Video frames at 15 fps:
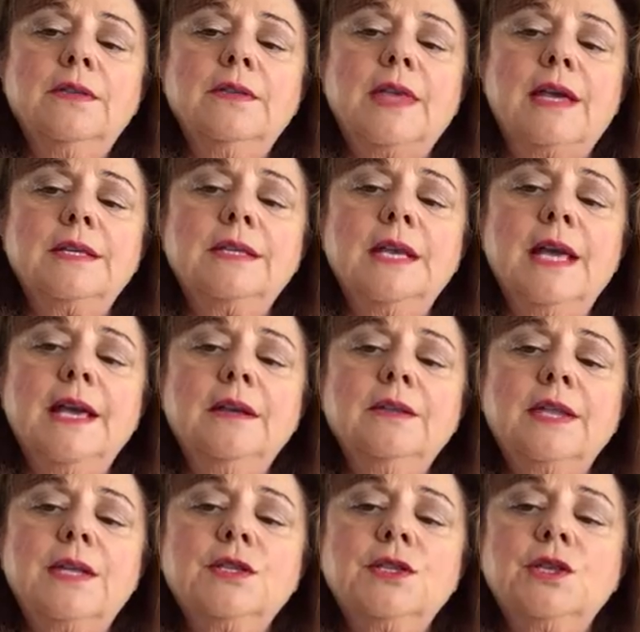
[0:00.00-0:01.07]
That tail,
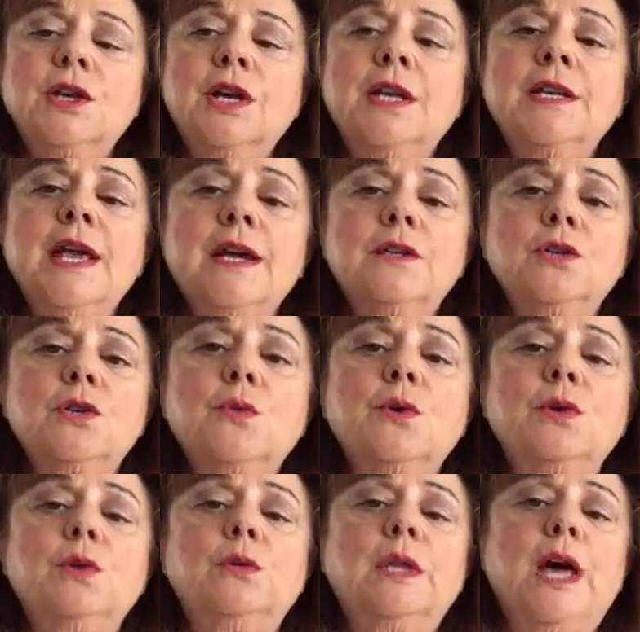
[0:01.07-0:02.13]
that's to connect to a
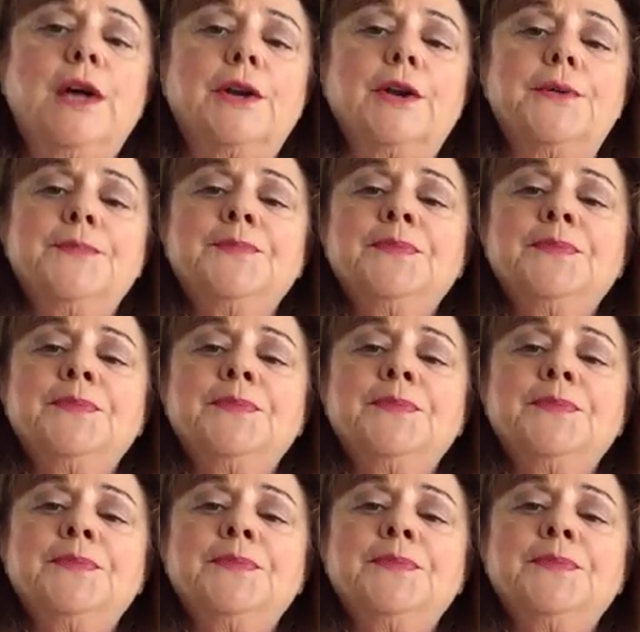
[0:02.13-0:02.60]
new letter.